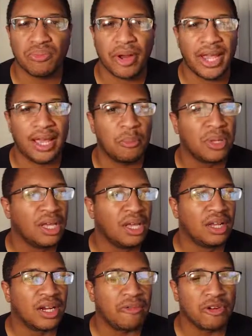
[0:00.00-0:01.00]
RAM.
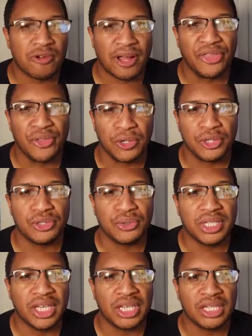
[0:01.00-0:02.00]
I run around 32
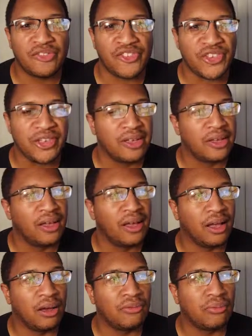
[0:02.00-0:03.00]
gigs
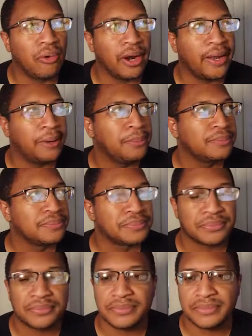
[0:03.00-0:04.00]
of RAM.
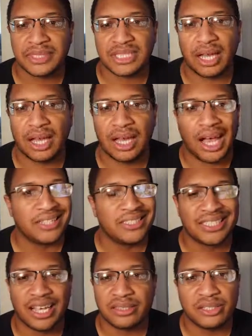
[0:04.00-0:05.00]
I
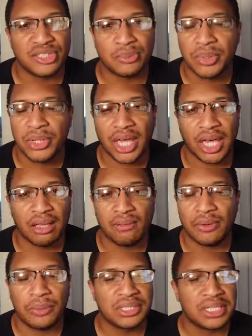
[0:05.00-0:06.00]
just got the simple kit.
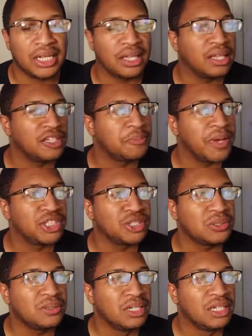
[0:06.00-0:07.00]
It wasn't anything
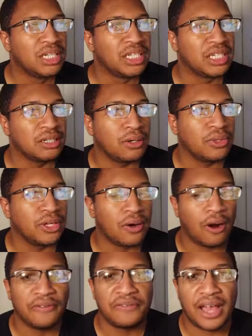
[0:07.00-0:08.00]
special. You know, there
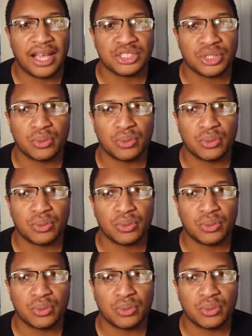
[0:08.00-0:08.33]
are faster